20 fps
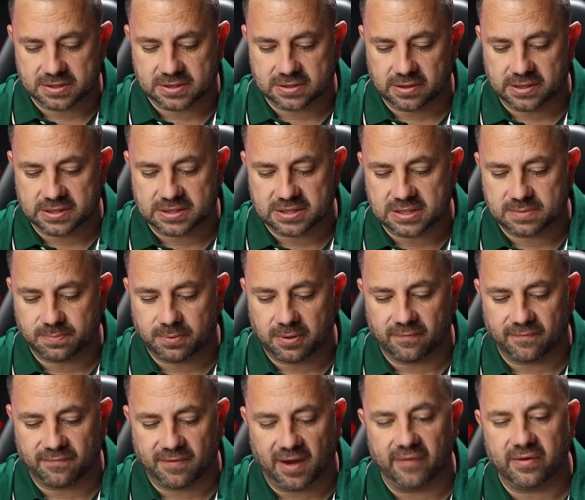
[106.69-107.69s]
So let's just put
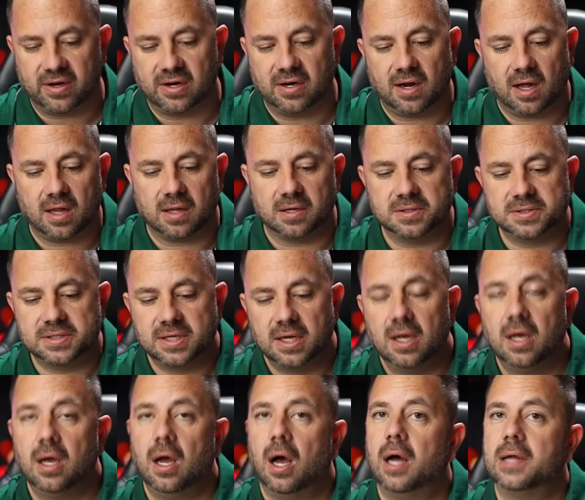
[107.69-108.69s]
$500
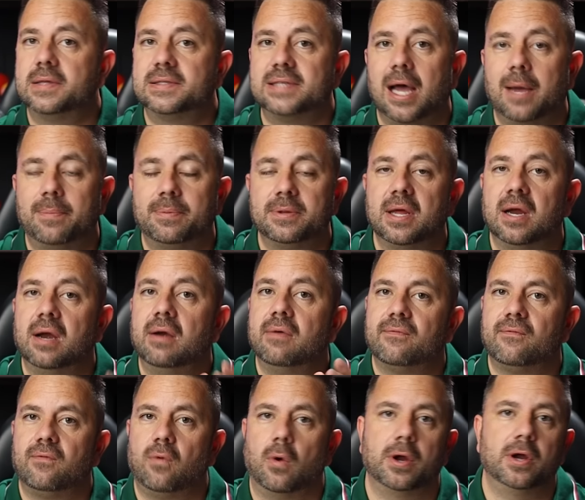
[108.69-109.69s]
on top of there
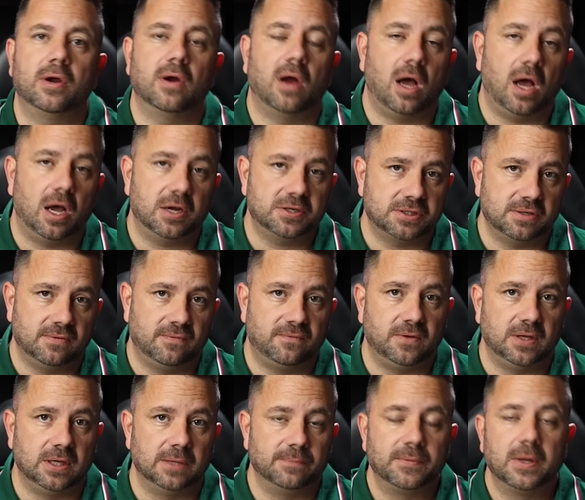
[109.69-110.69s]
for your auction
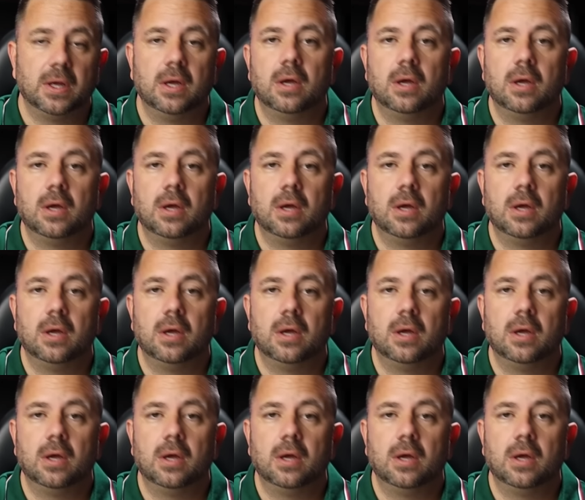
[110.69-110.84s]
fee.